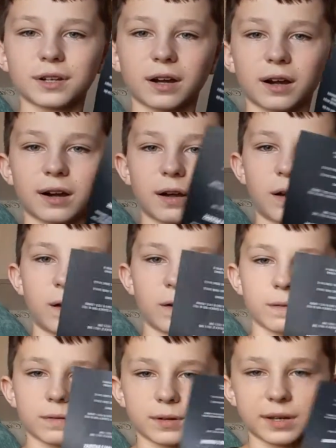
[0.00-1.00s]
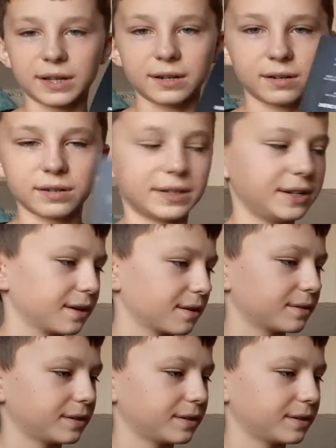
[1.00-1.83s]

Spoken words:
are all here.